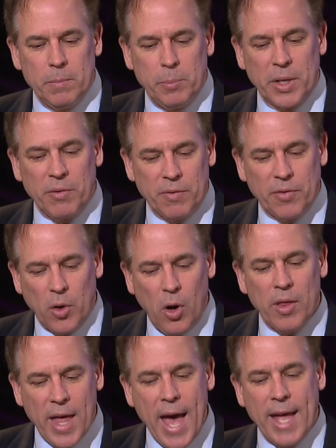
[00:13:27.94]
but for
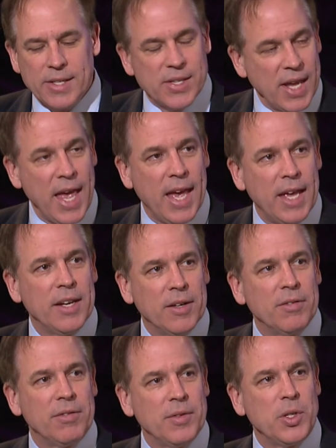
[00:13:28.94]
all that said,
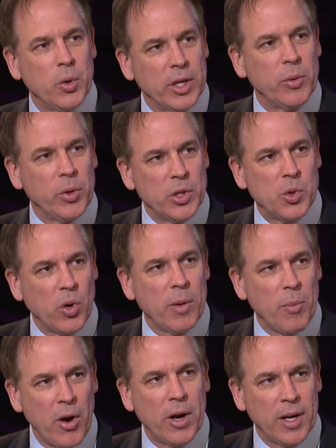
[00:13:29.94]
of doing it with joy
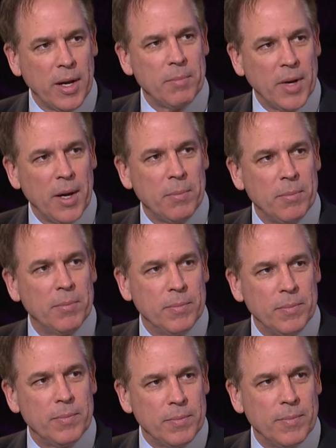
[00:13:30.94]
in my heart, I'm, I'm
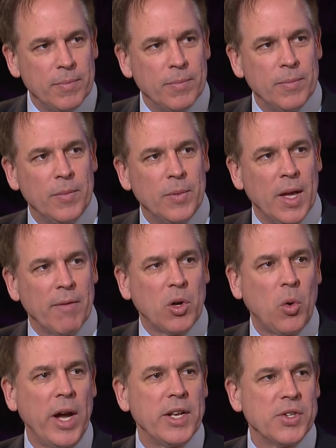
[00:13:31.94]
Got it.
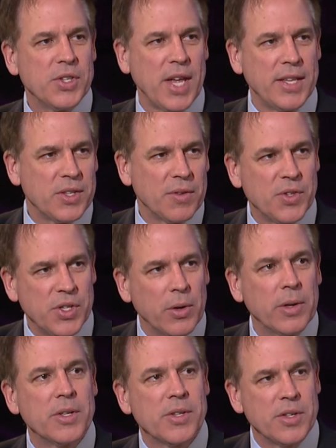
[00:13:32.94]
Quite a sense of
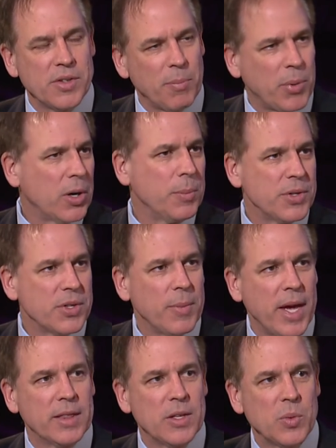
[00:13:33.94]
seriousness of purpose
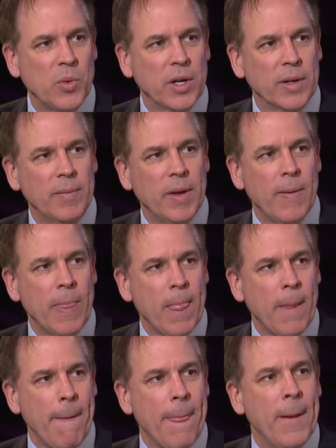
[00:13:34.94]
about this right. work. Got to get
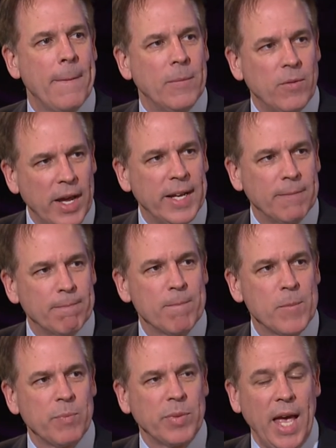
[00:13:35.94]
things done. Right.
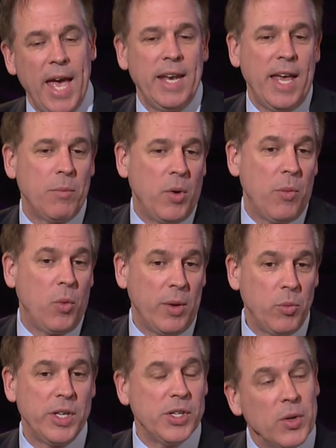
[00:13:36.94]
Really. And and, and, and
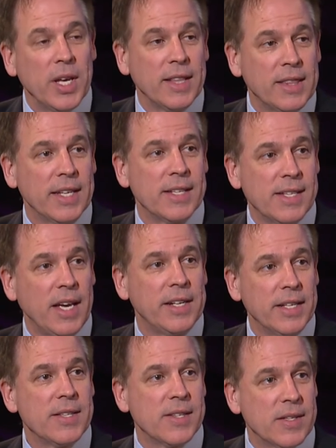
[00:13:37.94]
when we work. do get things
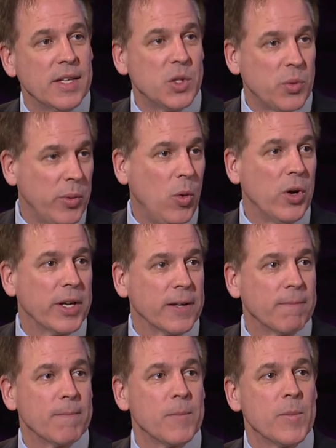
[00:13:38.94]
done, it's it's rewarding.
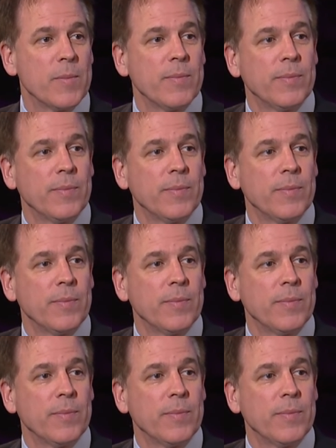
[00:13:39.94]
Yeah.